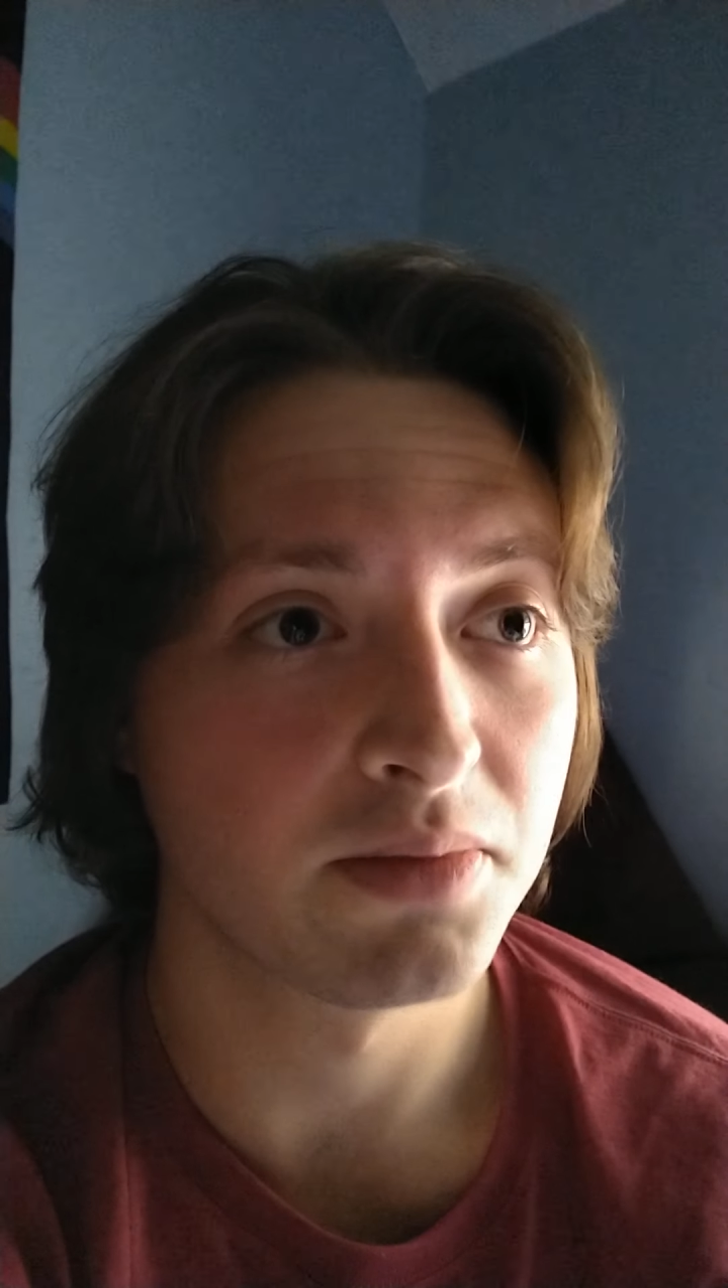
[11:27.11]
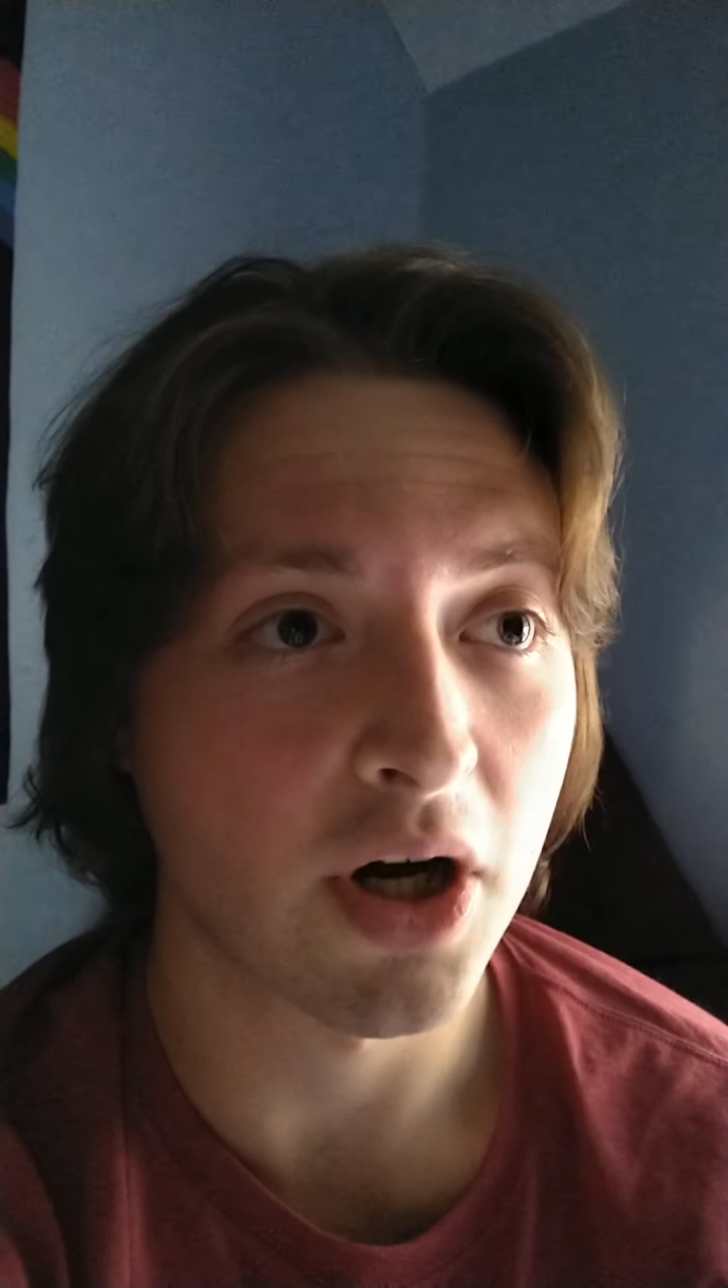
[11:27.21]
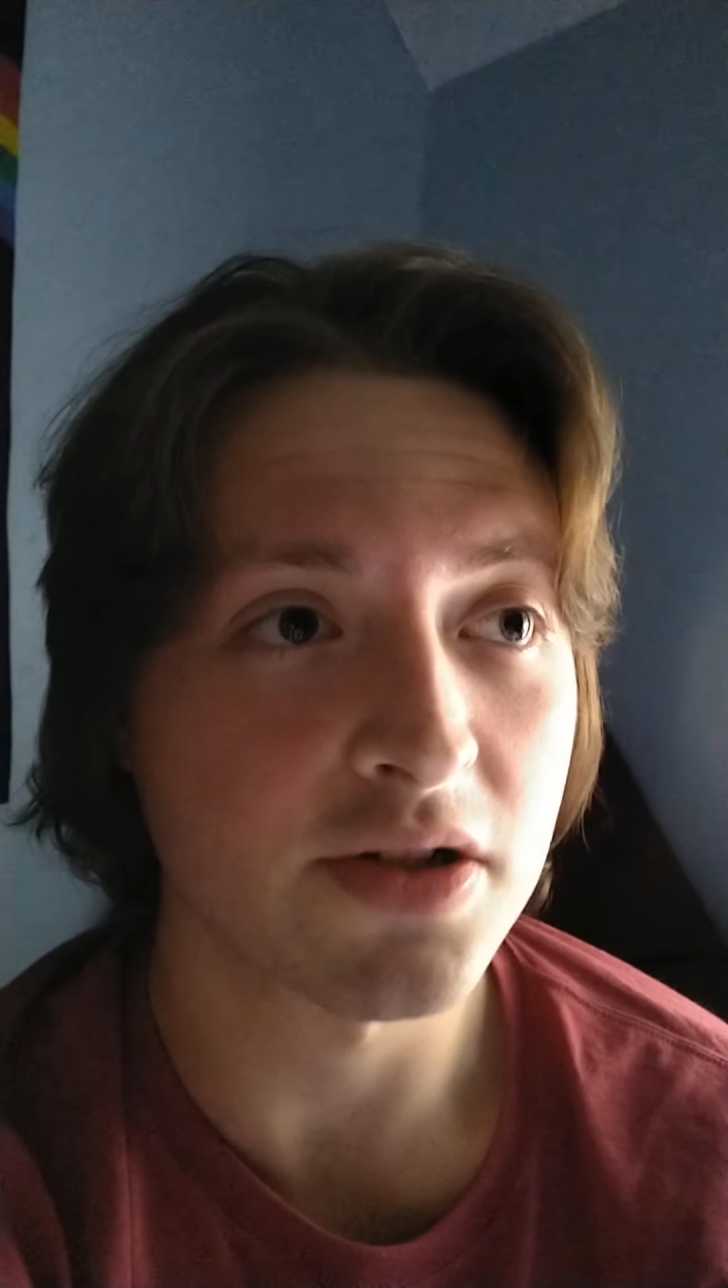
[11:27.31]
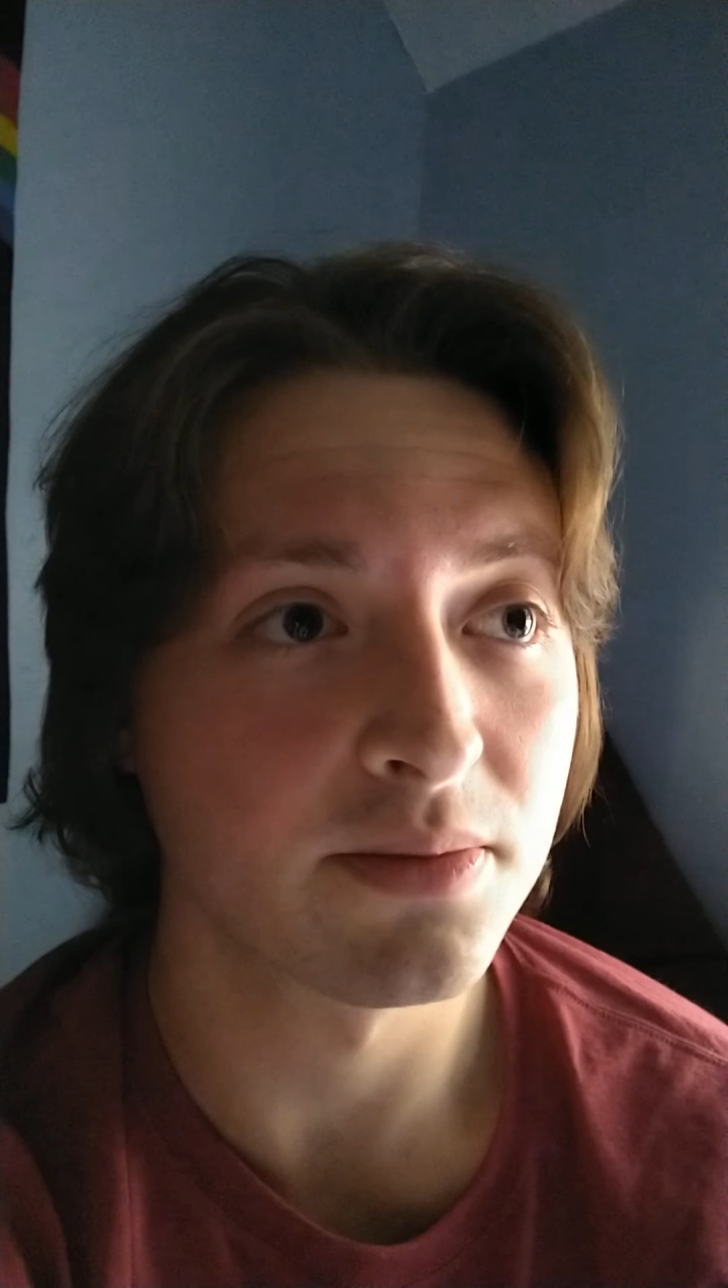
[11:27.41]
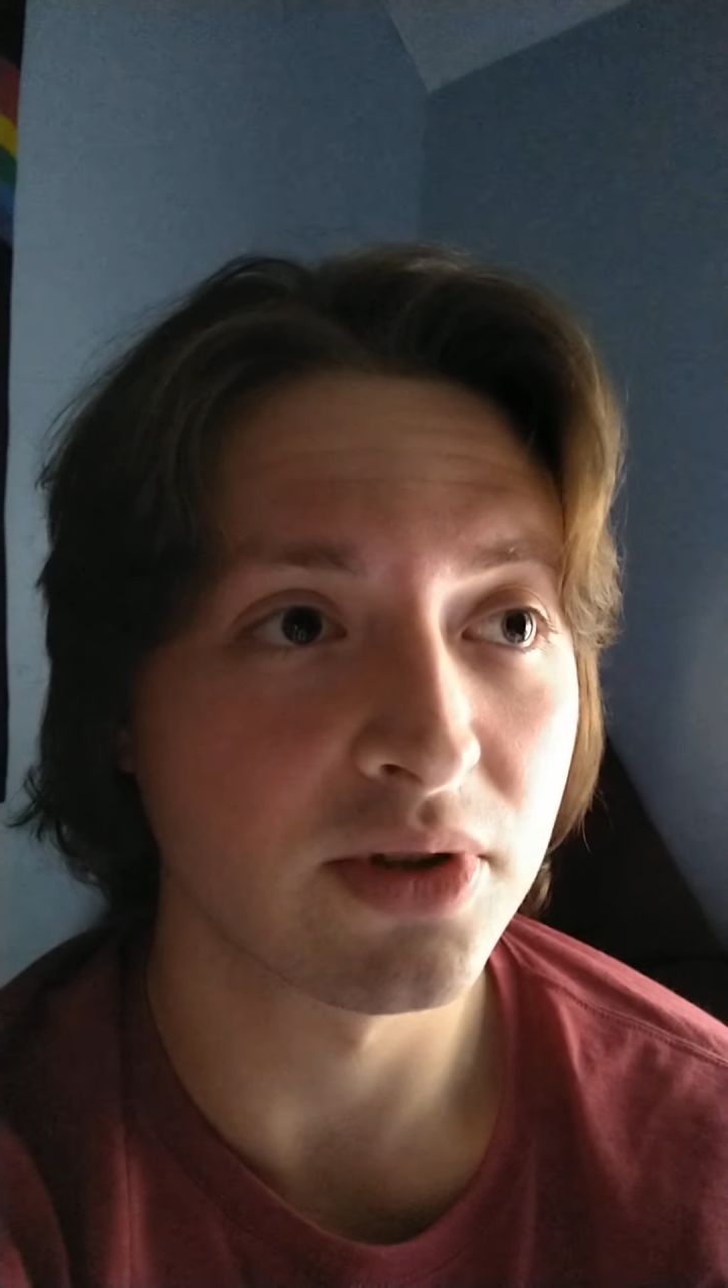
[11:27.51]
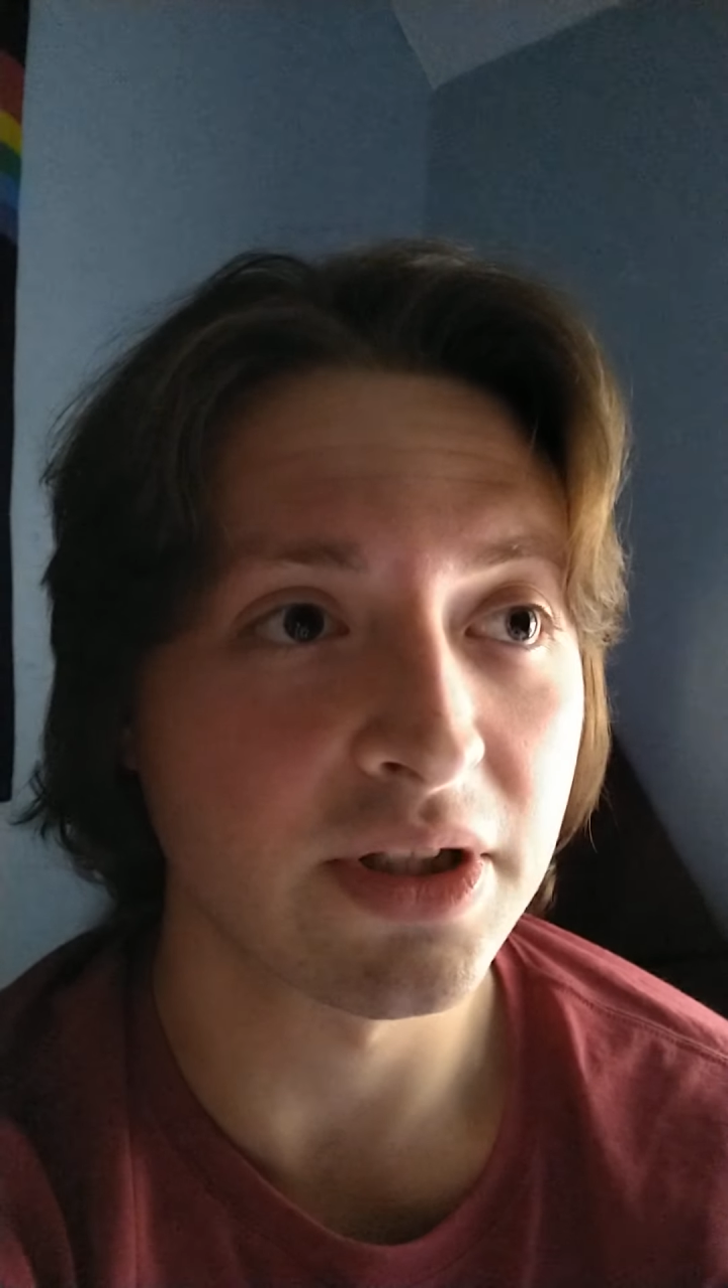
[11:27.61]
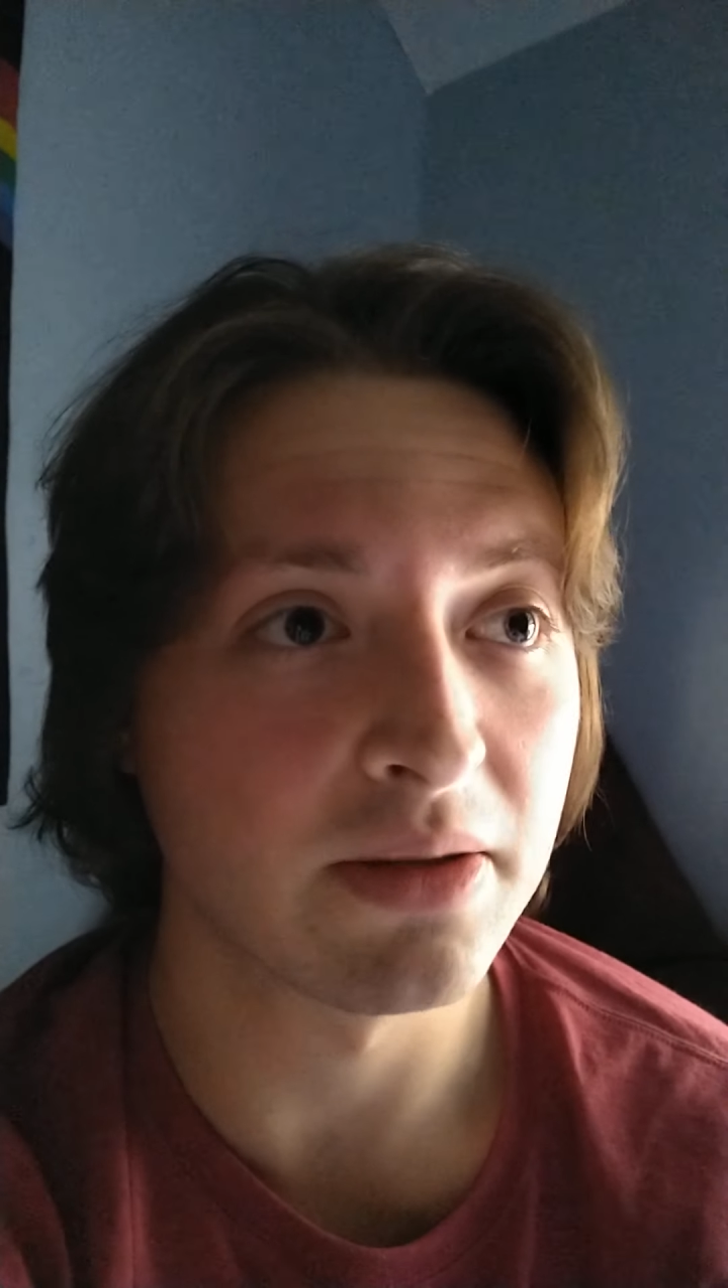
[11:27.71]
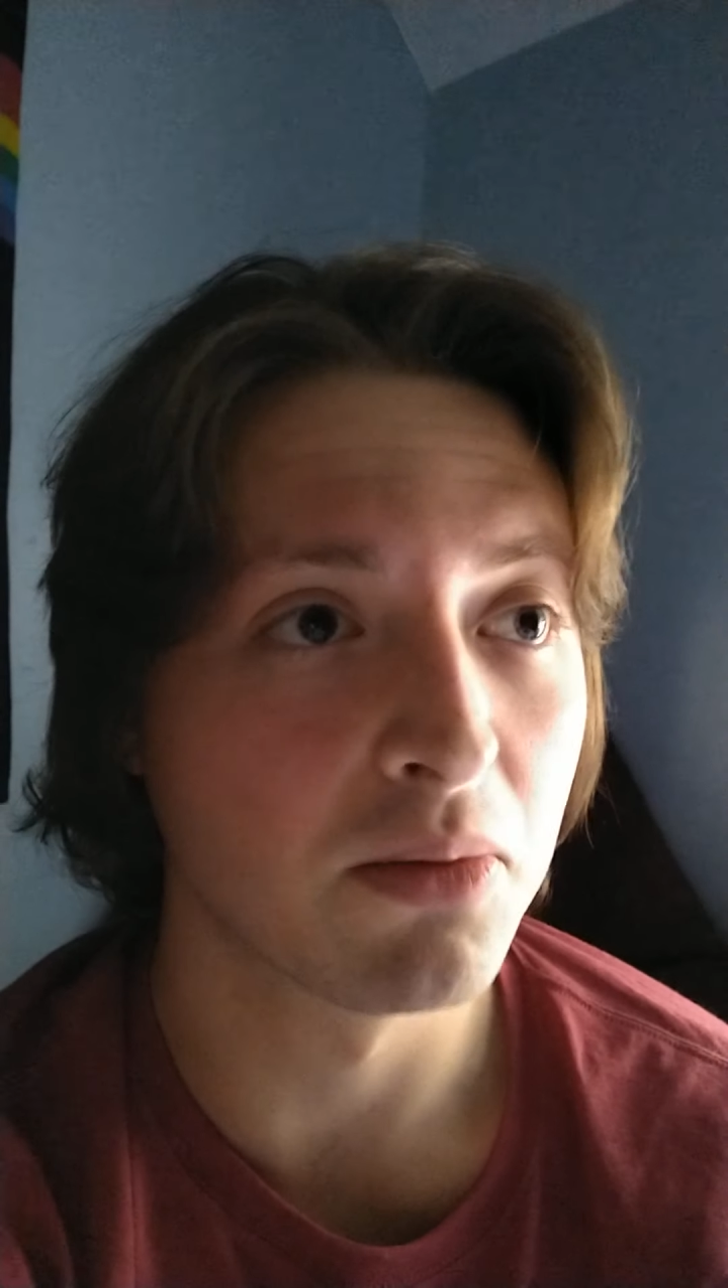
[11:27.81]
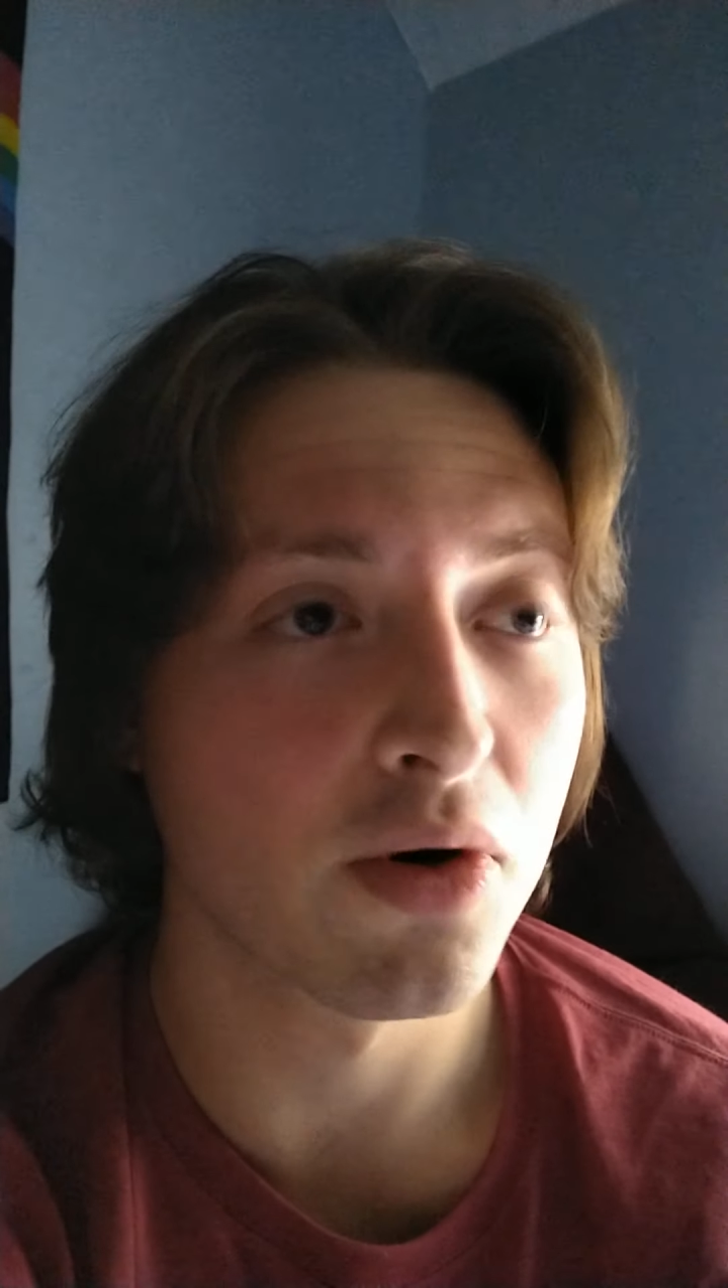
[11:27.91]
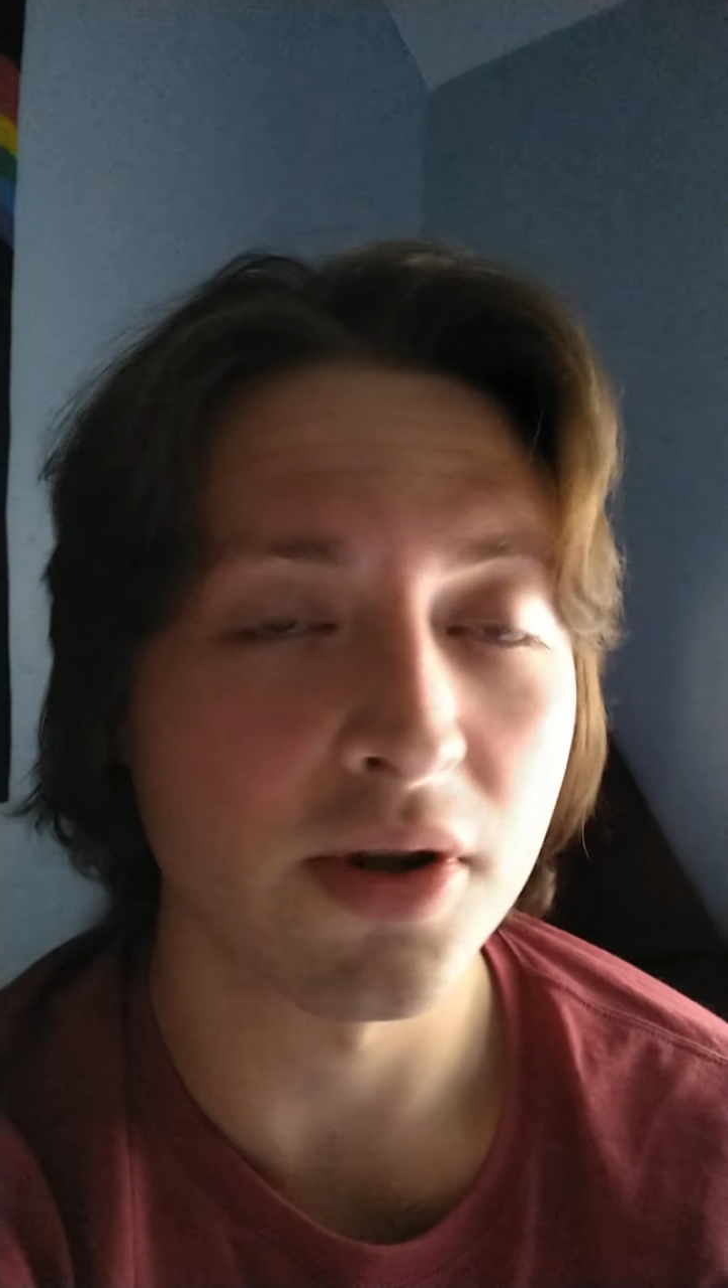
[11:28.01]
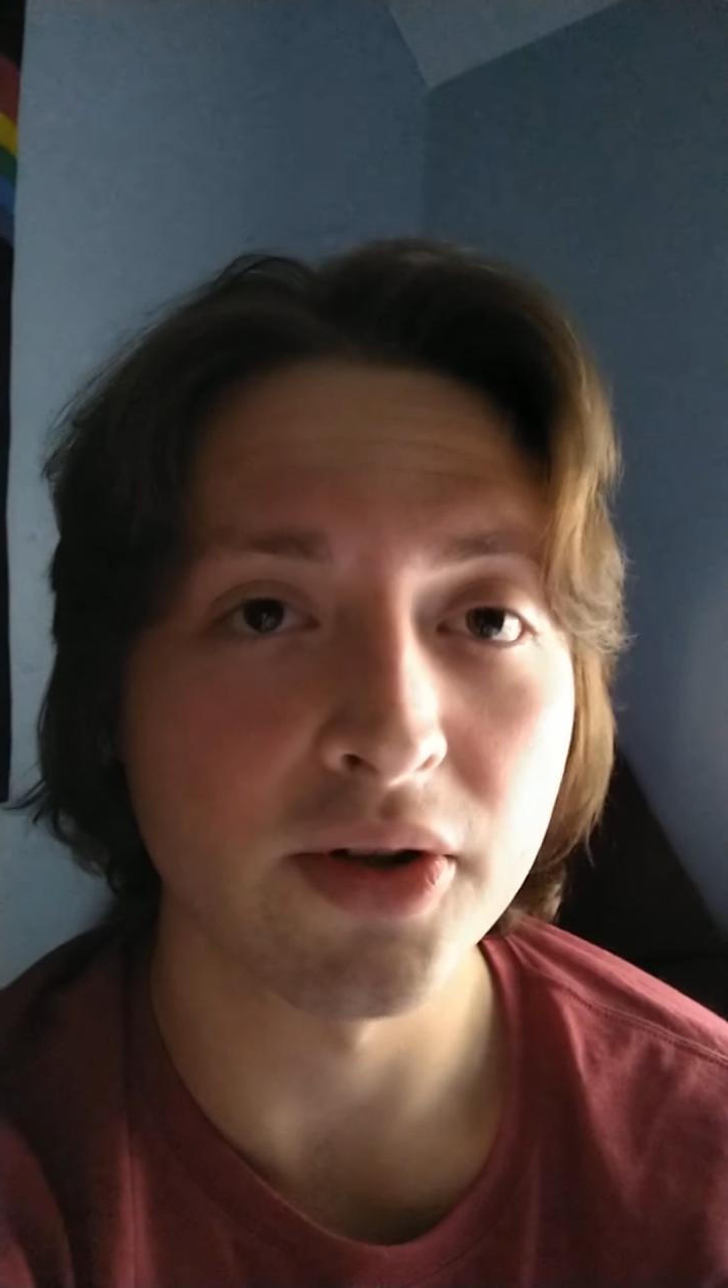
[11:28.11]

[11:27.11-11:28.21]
possibly more